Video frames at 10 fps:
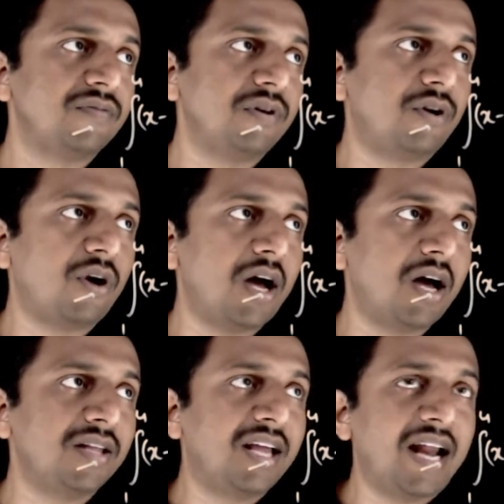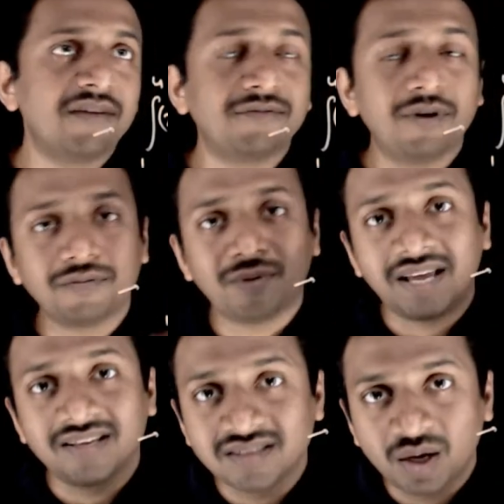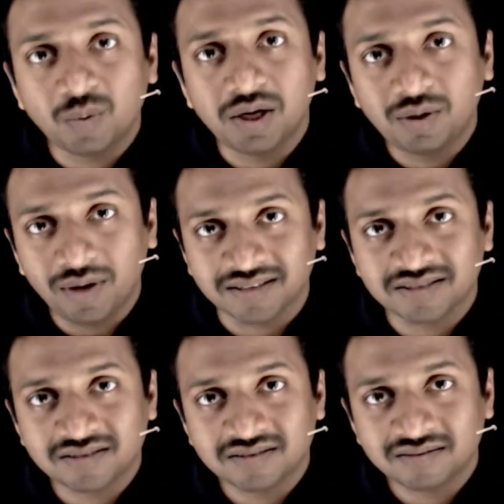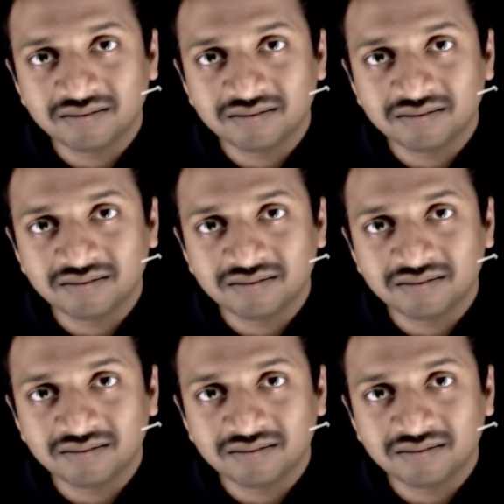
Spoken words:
we draw the graph of y is equal to x.